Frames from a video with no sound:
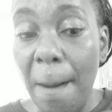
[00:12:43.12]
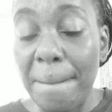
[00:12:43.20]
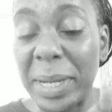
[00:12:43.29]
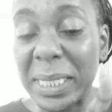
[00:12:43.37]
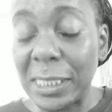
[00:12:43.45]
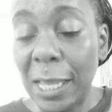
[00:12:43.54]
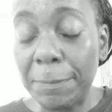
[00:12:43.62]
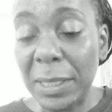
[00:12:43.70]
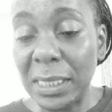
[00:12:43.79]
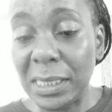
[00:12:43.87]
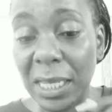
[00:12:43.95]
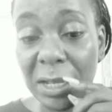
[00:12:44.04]
But
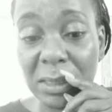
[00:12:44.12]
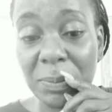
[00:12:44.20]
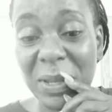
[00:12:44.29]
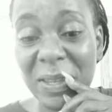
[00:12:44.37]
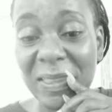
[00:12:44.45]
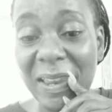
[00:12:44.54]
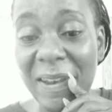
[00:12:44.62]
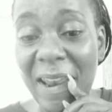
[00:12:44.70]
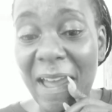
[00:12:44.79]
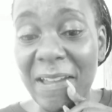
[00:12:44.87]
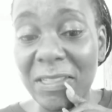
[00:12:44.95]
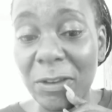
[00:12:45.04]
something tells me that
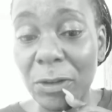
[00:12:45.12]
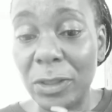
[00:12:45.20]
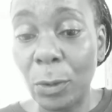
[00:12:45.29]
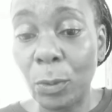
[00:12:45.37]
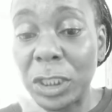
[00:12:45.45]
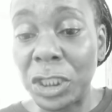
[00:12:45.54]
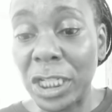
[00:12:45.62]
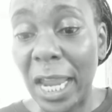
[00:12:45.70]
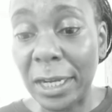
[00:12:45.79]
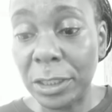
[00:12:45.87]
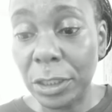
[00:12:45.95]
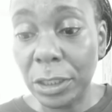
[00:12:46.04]
neither the
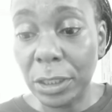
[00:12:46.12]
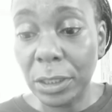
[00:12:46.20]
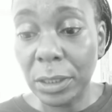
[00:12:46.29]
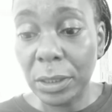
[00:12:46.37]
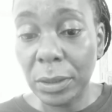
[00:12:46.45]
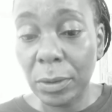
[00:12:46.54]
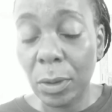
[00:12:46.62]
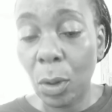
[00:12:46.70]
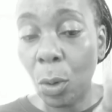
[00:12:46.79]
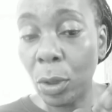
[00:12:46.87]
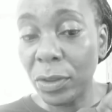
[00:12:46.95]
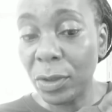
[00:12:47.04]
rejector
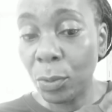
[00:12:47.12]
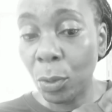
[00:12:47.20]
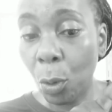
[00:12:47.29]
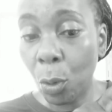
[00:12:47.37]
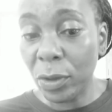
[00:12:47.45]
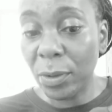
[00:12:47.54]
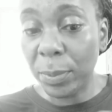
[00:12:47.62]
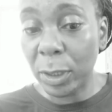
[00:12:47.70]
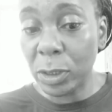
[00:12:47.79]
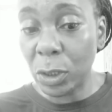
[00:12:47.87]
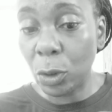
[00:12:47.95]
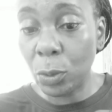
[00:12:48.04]
or the
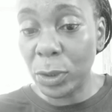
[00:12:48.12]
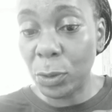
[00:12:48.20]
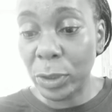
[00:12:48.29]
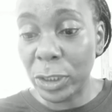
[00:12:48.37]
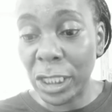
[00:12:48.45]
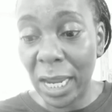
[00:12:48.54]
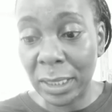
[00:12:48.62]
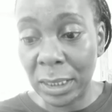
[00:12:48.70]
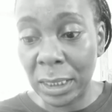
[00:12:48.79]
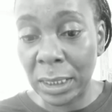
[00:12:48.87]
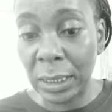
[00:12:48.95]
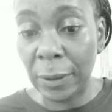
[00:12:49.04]
person who was
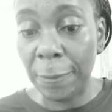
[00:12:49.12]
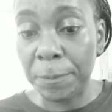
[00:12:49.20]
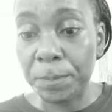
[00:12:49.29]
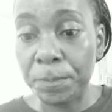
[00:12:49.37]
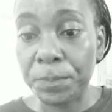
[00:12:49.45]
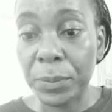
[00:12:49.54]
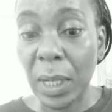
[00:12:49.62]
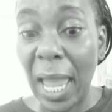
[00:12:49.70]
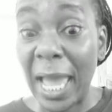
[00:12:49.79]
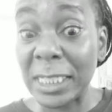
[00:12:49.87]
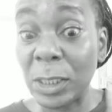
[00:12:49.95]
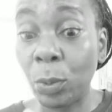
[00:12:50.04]
rejected
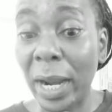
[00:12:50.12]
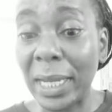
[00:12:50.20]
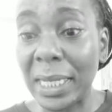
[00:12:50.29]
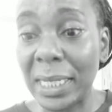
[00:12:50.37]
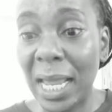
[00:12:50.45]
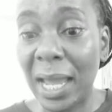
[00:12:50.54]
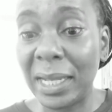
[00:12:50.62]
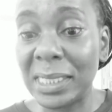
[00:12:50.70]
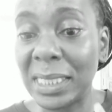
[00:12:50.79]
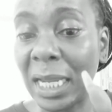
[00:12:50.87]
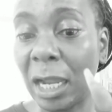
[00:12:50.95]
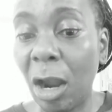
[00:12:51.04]
has
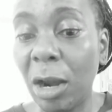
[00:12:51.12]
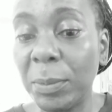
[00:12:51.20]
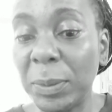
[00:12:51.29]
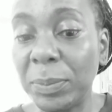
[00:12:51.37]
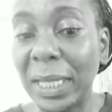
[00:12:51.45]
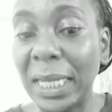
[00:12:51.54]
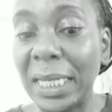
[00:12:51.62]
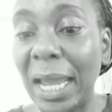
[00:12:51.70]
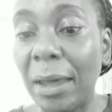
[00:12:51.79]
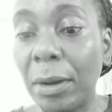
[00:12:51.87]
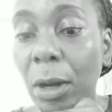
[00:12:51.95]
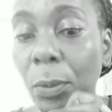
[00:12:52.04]
recognized that karma played
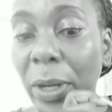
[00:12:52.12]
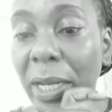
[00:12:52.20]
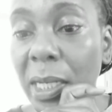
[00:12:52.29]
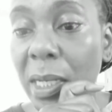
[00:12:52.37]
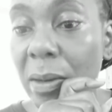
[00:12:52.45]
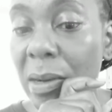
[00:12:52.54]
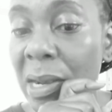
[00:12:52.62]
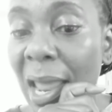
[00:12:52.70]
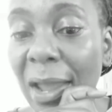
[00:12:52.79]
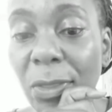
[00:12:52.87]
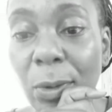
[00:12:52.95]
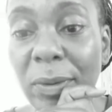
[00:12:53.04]
out already.
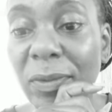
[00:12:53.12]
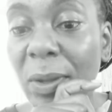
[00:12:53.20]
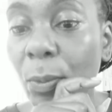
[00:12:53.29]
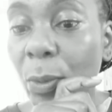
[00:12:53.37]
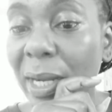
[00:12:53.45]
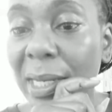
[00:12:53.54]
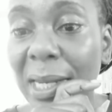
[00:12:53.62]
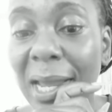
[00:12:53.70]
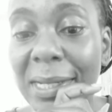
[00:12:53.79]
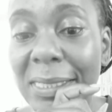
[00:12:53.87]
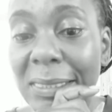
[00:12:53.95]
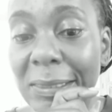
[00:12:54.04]
Neither of them
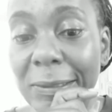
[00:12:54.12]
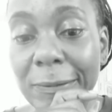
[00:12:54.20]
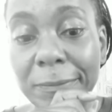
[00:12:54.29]
recognize it.